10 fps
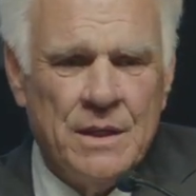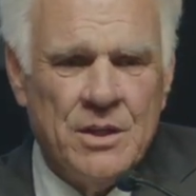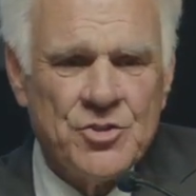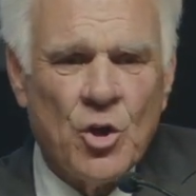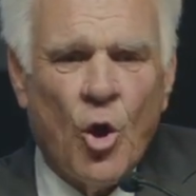
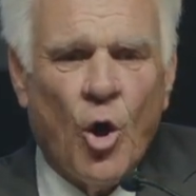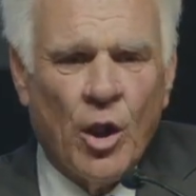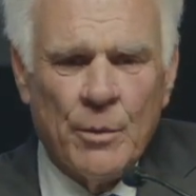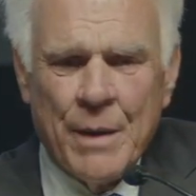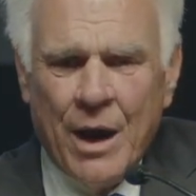is
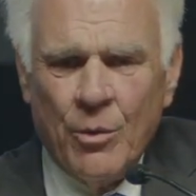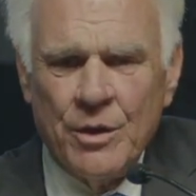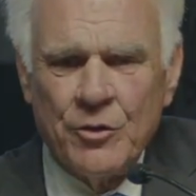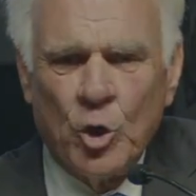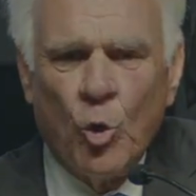all
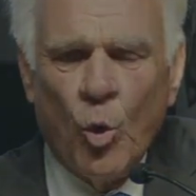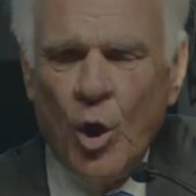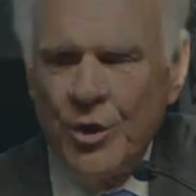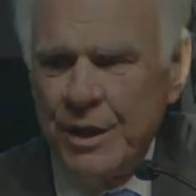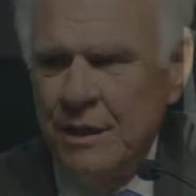about the
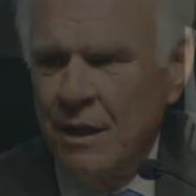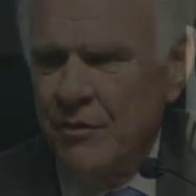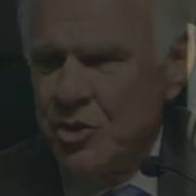quality of the